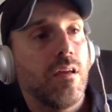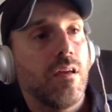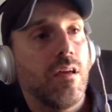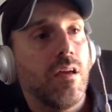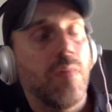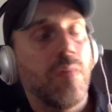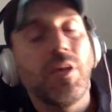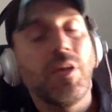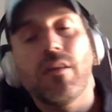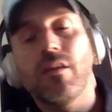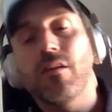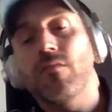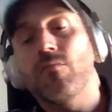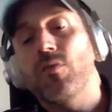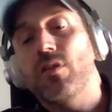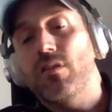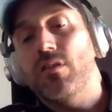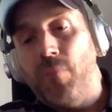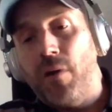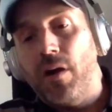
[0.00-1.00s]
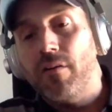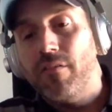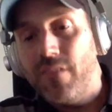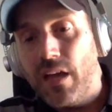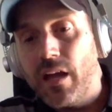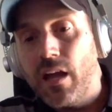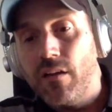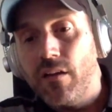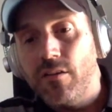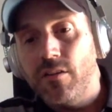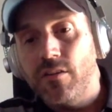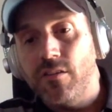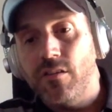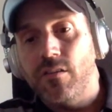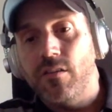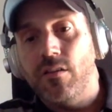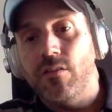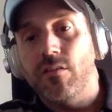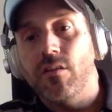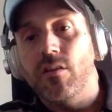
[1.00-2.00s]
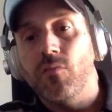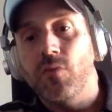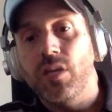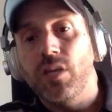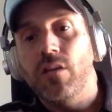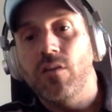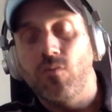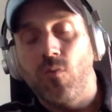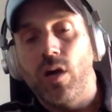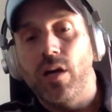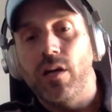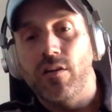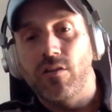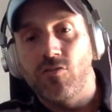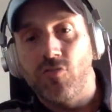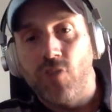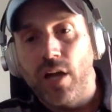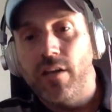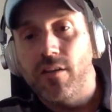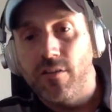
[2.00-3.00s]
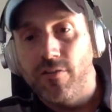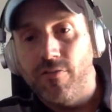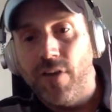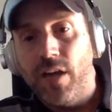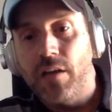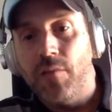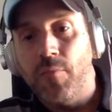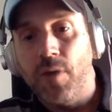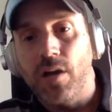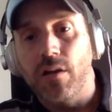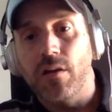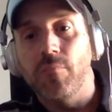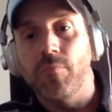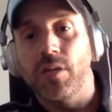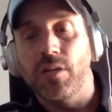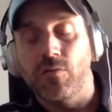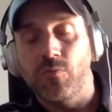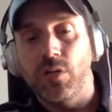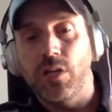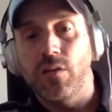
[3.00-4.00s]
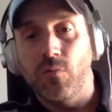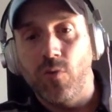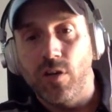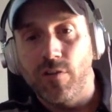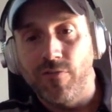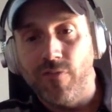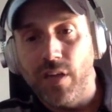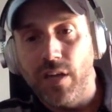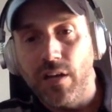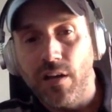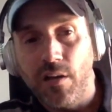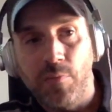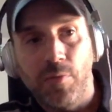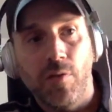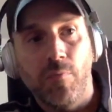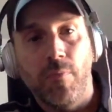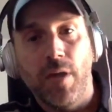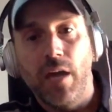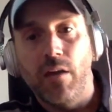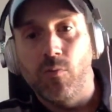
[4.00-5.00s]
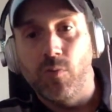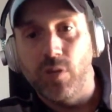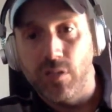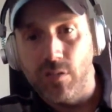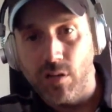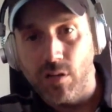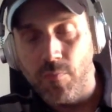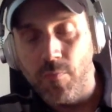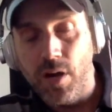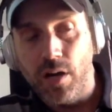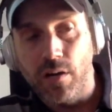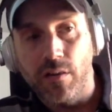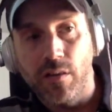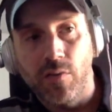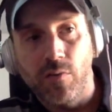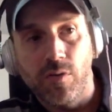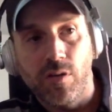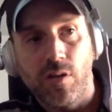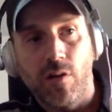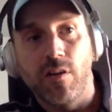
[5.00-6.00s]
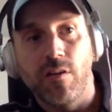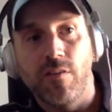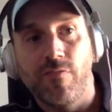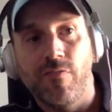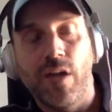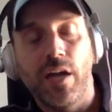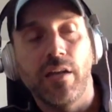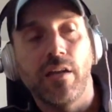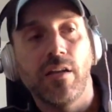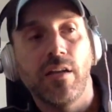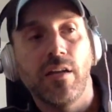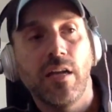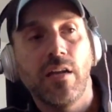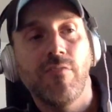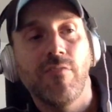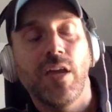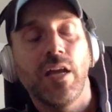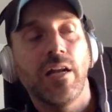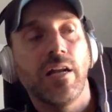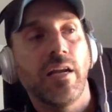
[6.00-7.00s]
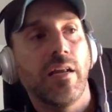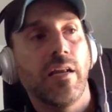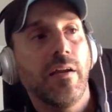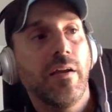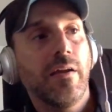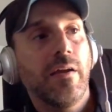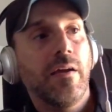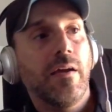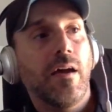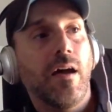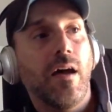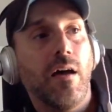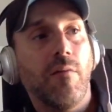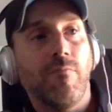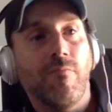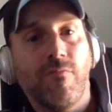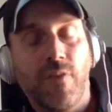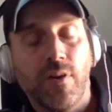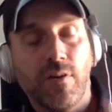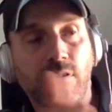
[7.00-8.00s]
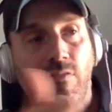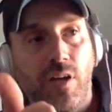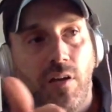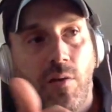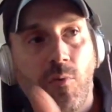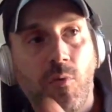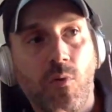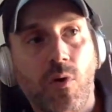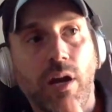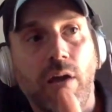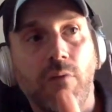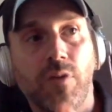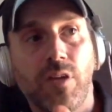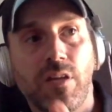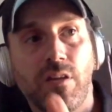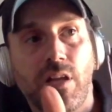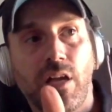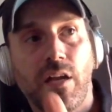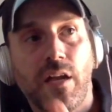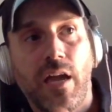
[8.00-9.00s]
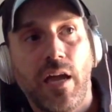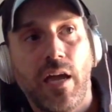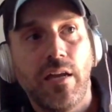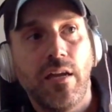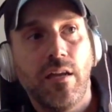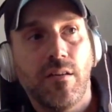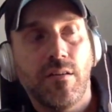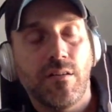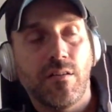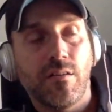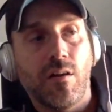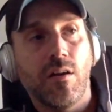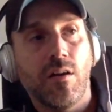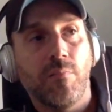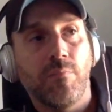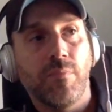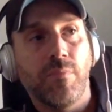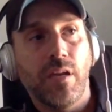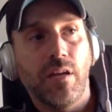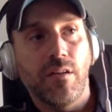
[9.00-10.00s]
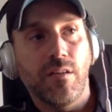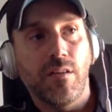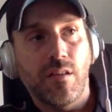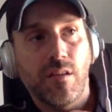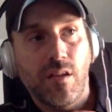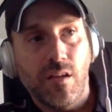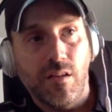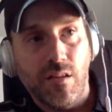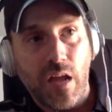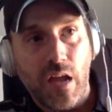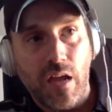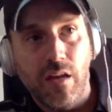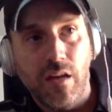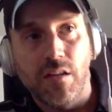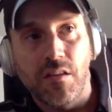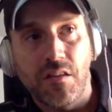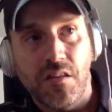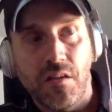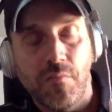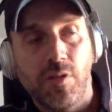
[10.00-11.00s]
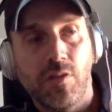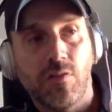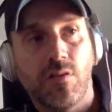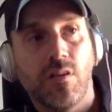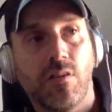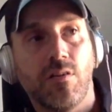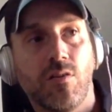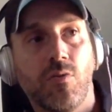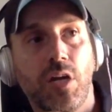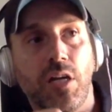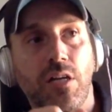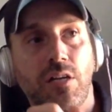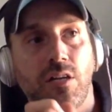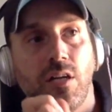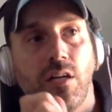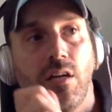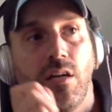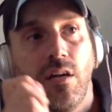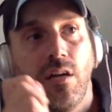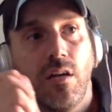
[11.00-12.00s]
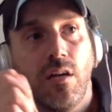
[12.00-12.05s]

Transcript: I mean, this was part of that conscious decision that we didn't want to try to define a market because we didn't want to fight an uphill battle. We took a market that was already defined and innovated it. Um, first of all, number one, I would say to any startup that is, is in a similar situation,